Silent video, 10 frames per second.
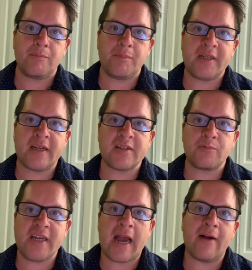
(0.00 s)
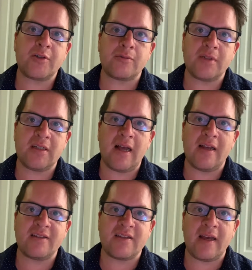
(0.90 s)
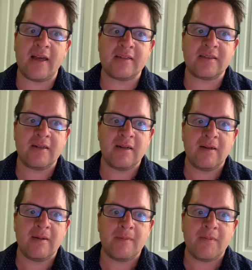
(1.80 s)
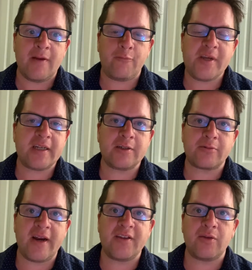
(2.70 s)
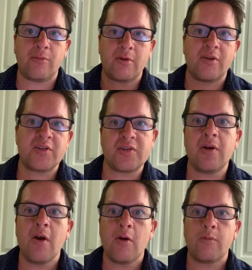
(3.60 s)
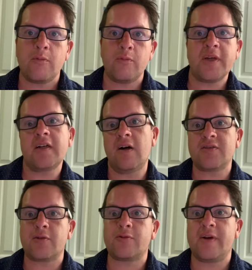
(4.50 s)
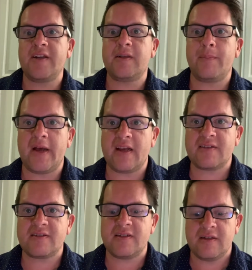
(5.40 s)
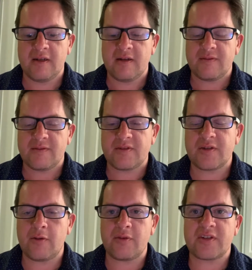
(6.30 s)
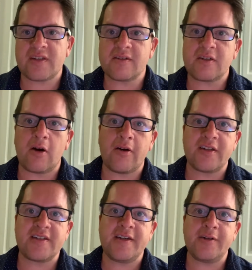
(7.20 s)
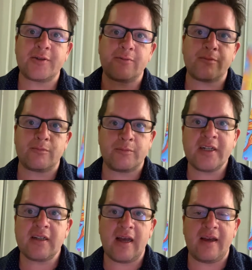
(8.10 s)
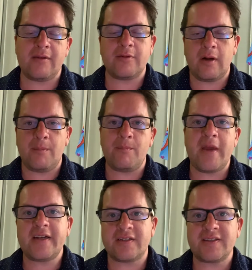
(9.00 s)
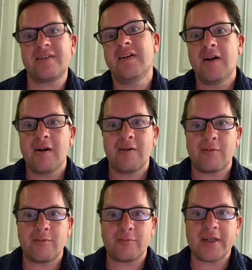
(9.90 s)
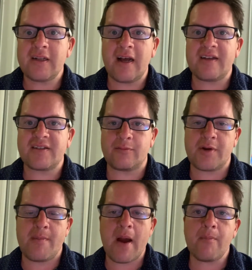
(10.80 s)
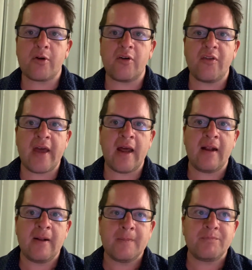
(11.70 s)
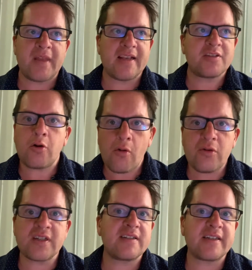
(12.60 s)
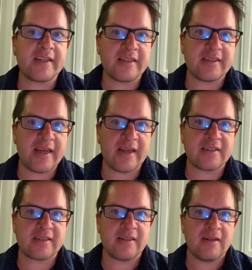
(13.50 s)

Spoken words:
because we have to realize that if we can create the worst, we can also create the best. So the Sun card is here to make us realize and remember that as cold as it can get,